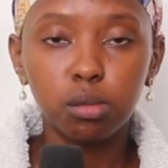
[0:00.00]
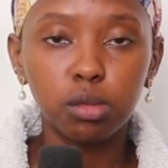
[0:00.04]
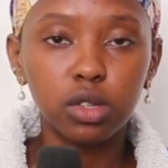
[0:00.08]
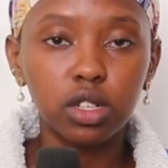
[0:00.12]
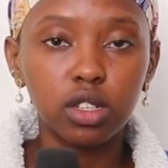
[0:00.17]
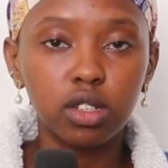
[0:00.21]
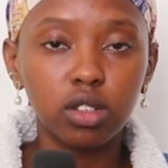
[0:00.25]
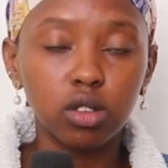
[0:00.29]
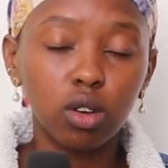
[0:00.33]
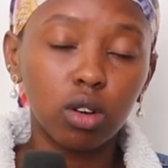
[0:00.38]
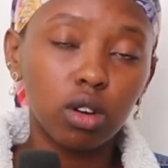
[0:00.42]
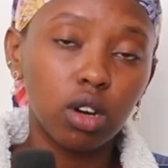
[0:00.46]

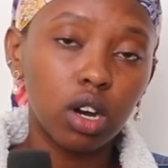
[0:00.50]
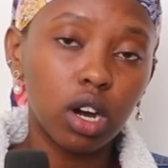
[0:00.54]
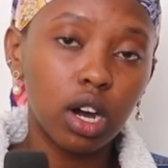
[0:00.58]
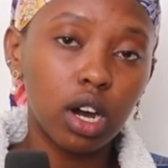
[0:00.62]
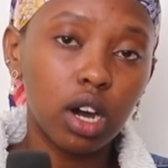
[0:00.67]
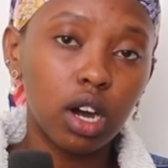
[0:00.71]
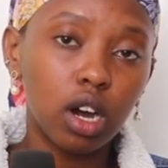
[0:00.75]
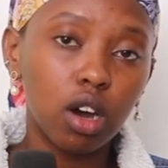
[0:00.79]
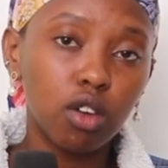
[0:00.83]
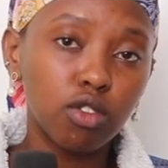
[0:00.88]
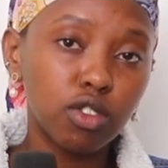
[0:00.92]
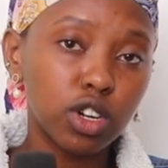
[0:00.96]
But
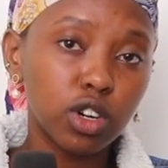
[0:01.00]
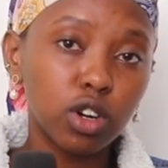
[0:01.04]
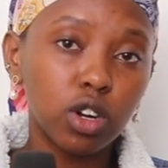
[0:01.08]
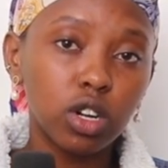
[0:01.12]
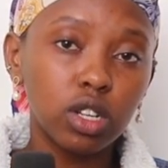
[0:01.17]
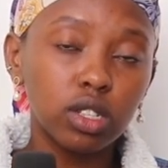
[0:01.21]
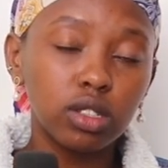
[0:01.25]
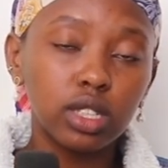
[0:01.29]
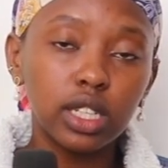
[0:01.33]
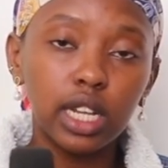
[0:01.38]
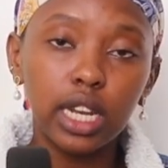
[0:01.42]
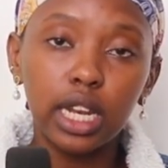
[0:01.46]

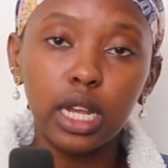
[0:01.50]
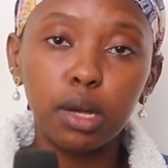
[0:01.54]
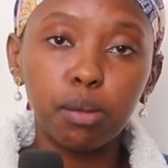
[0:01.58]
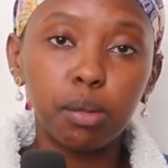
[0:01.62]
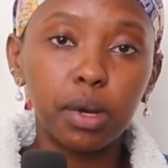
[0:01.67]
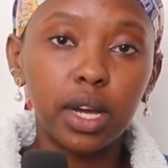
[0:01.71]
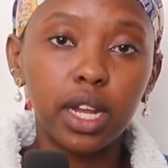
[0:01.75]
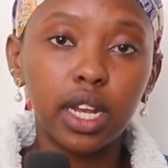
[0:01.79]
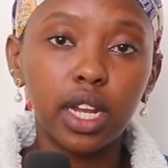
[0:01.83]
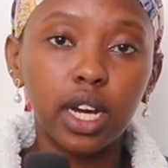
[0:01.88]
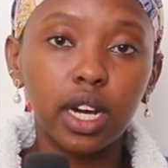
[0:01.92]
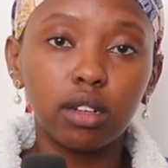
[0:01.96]
overall
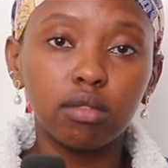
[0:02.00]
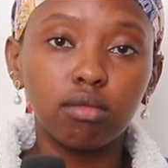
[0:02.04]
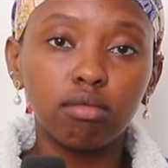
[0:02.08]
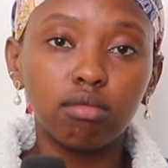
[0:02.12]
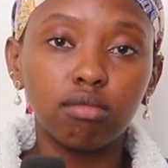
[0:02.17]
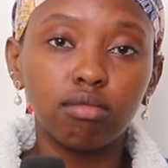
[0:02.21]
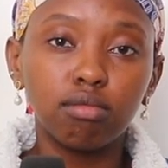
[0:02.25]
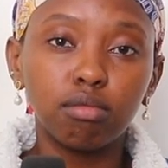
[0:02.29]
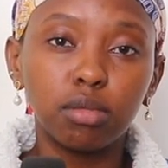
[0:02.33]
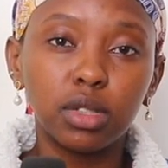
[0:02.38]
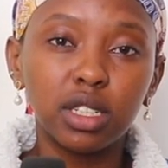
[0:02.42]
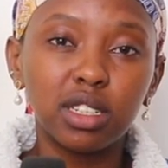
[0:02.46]
nilipenda,
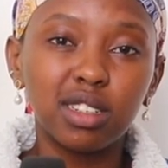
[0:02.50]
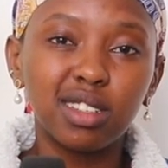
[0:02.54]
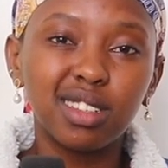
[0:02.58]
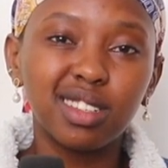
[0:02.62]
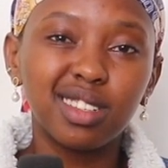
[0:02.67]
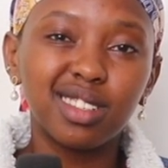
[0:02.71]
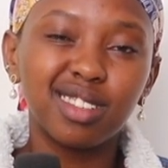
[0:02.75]
but